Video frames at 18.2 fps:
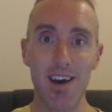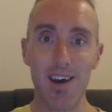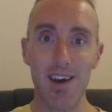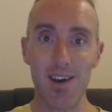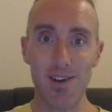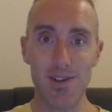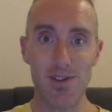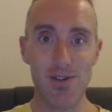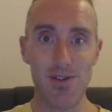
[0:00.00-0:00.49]

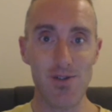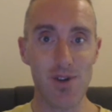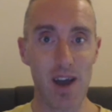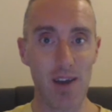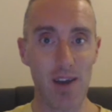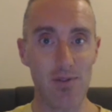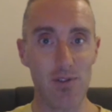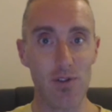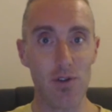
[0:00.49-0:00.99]
you
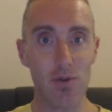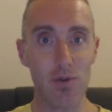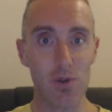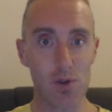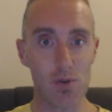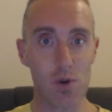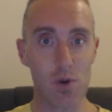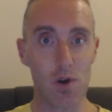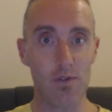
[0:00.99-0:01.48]
have to do what's
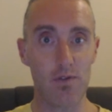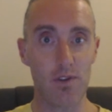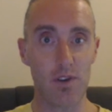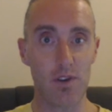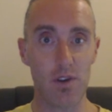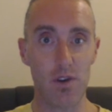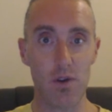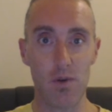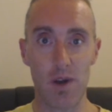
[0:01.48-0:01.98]
right for
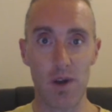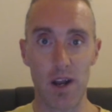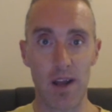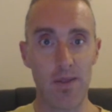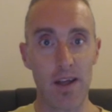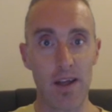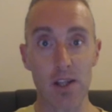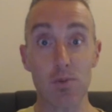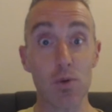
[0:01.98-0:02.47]
you, and
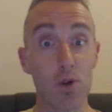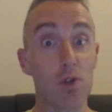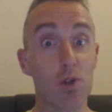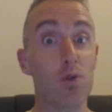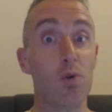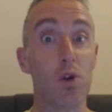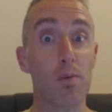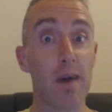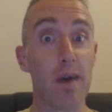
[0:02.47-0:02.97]
that's what it's
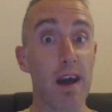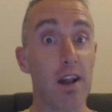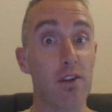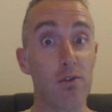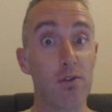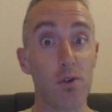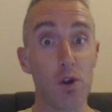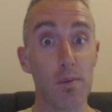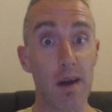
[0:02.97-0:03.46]
all about. It's
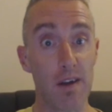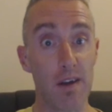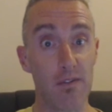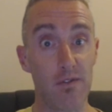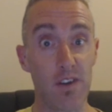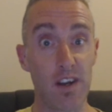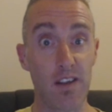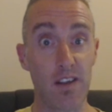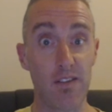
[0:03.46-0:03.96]
all about
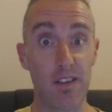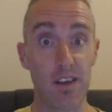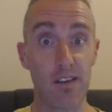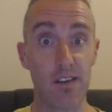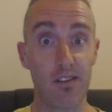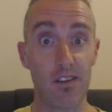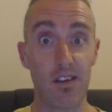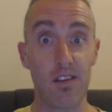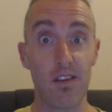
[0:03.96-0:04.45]
fitting things
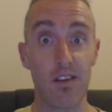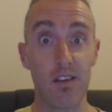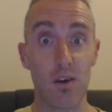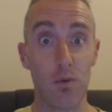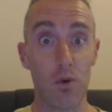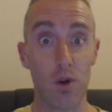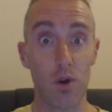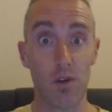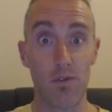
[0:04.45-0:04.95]
in that
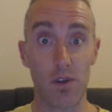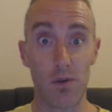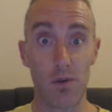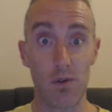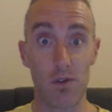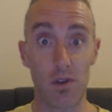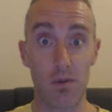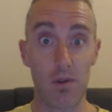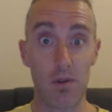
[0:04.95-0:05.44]
work for you in
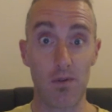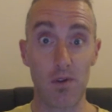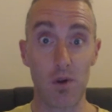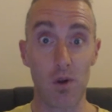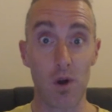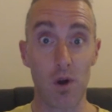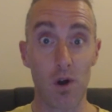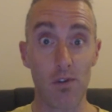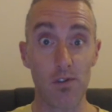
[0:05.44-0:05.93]
terms of your
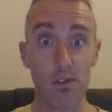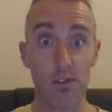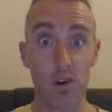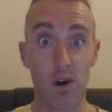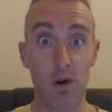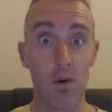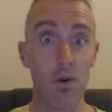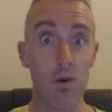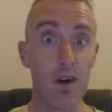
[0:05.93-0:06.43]

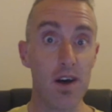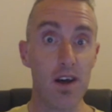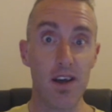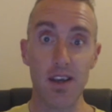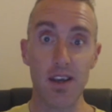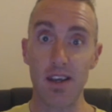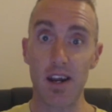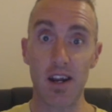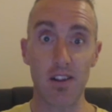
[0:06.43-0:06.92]
lifestyle,
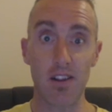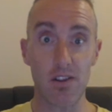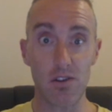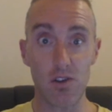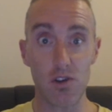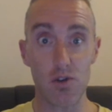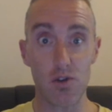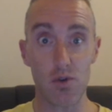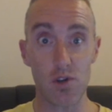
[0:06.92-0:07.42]
getting the
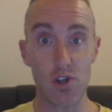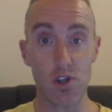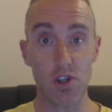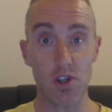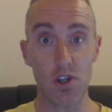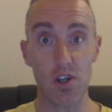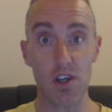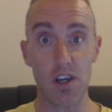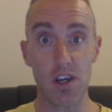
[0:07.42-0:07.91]
nutrition
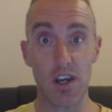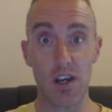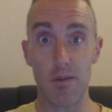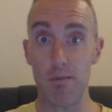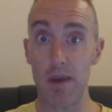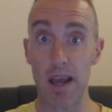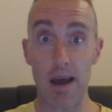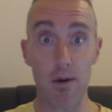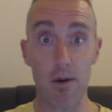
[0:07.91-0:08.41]
you need, and
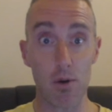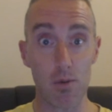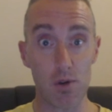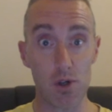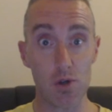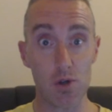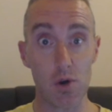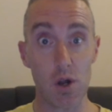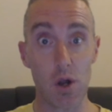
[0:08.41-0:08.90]
being able to
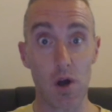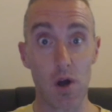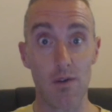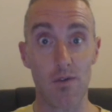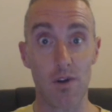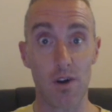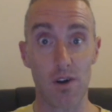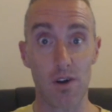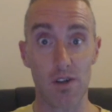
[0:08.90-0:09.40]
enjoy life,
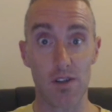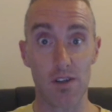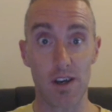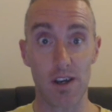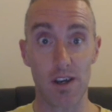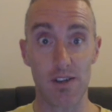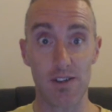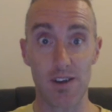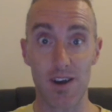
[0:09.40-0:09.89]
like I say.
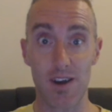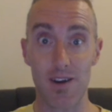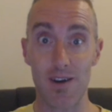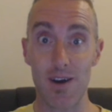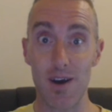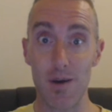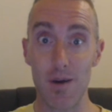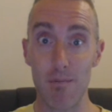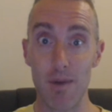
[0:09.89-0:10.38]
So,
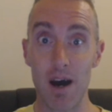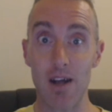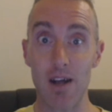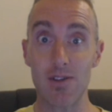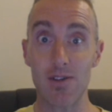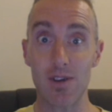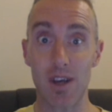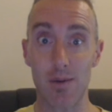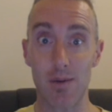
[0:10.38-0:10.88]
part
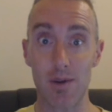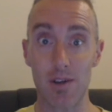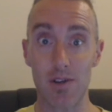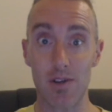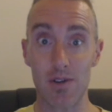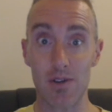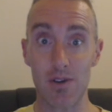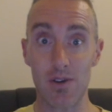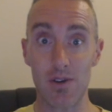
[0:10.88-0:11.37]
two coming
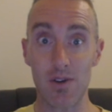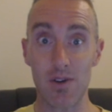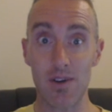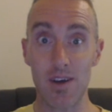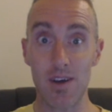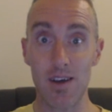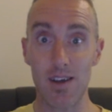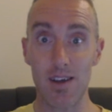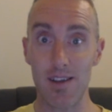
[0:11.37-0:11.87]
soon.
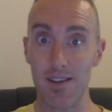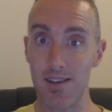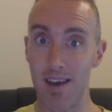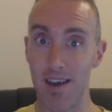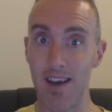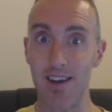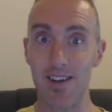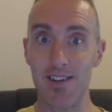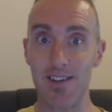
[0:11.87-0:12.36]
Take
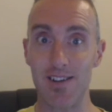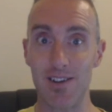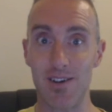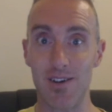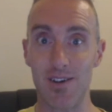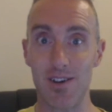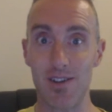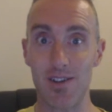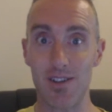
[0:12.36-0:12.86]
it easy,
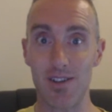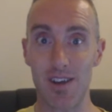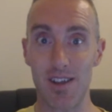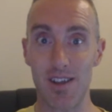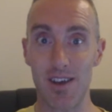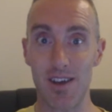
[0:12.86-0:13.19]
guys. See you then.